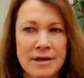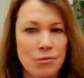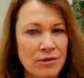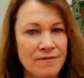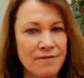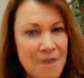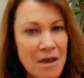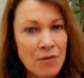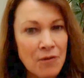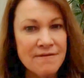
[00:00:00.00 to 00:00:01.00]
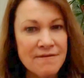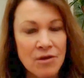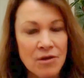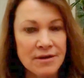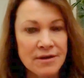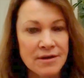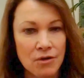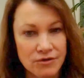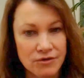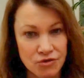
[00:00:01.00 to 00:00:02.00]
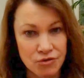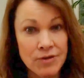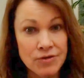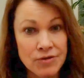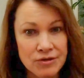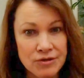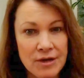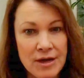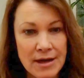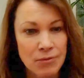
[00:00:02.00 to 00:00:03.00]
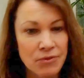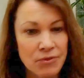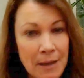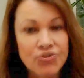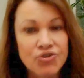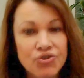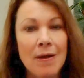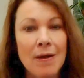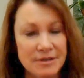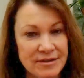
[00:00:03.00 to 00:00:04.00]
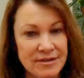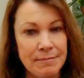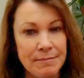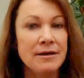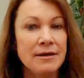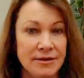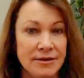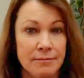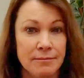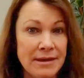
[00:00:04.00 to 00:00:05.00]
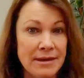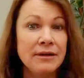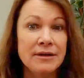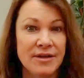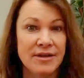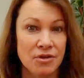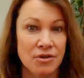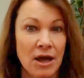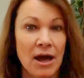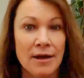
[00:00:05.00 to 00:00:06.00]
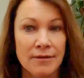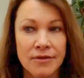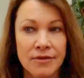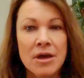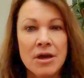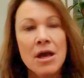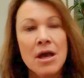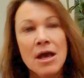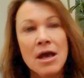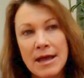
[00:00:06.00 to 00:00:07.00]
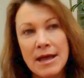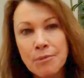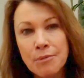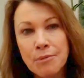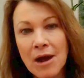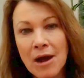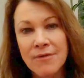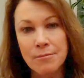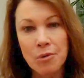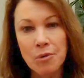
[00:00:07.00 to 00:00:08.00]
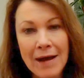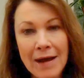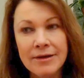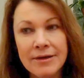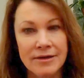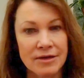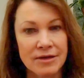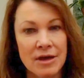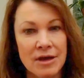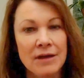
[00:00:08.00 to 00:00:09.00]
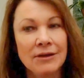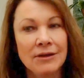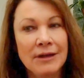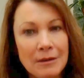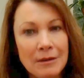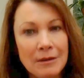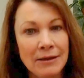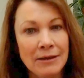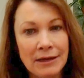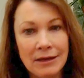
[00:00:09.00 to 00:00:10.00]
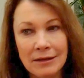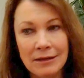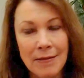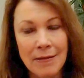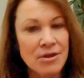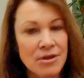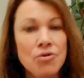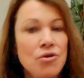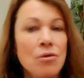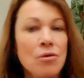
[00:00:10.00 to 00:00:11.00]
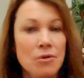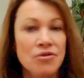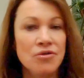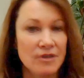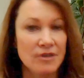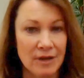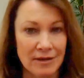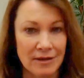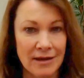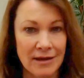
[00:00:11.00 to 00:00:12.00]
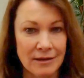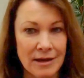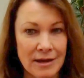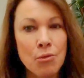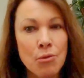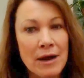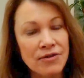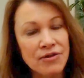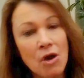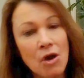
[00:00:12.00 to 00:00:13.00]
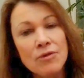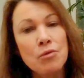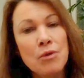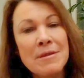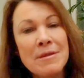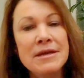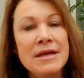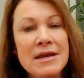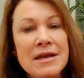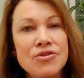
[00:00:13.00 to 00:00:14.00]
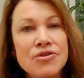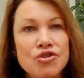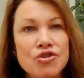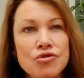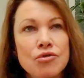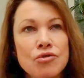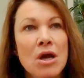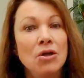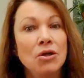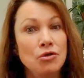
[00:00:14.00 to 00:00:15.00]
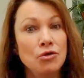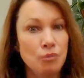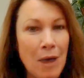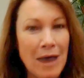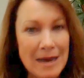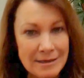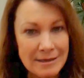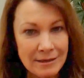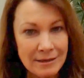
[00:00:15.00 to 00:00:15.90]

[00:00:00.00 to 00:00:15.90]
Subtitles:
with very, very difficult situations. And it was my job to step in and to basically save their lives. In private practice, little by little, there were no emergencies like that. And what I saw is women needed to lose weight,